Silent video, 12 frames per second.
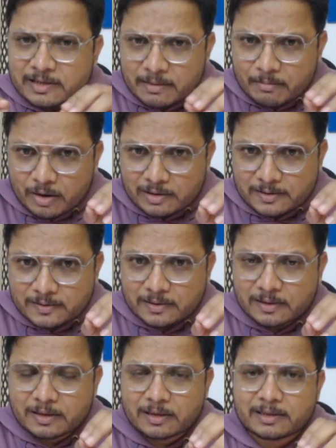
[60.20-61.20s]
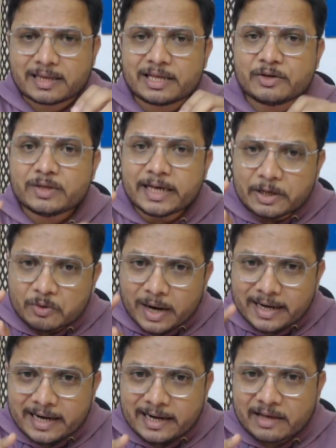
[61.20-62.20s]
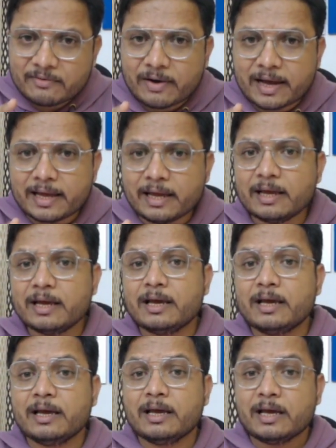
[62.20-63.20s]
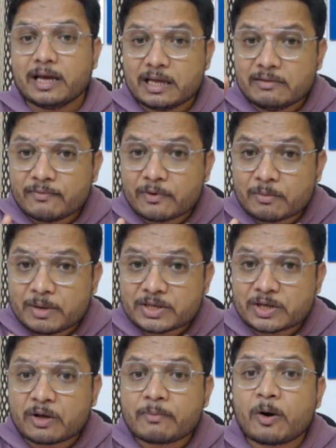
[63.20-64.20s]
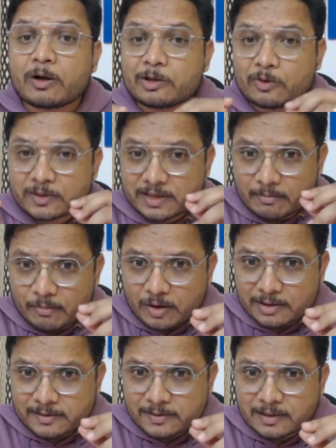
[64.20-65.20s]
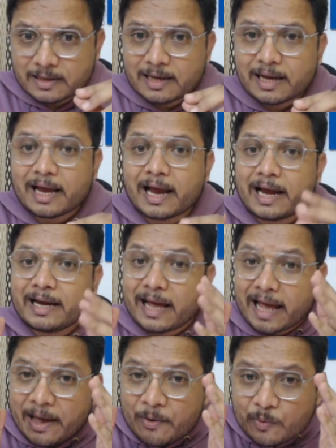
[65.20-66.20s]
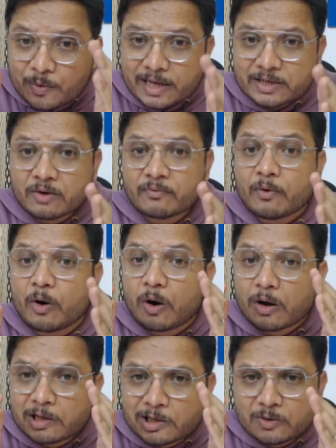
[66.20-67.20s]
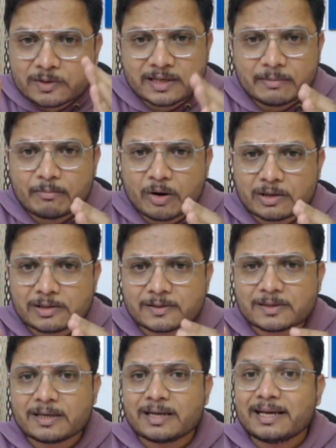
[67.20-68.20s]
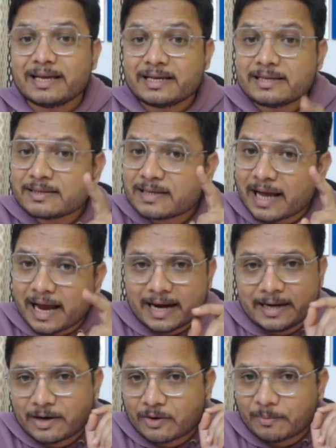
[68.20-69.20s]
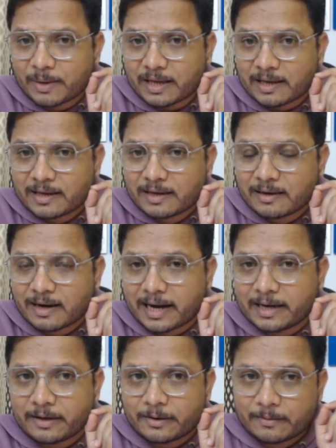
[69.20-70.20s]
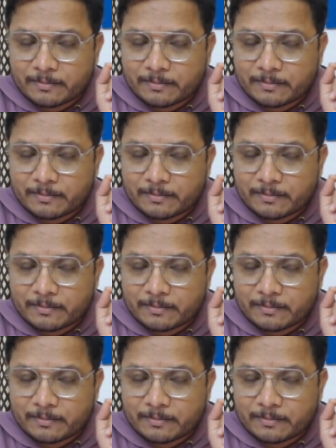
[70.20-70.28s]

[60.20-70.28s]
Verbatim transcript: symbols, then you need to identify information of all those symbols and average of all those symbols is entropy, right?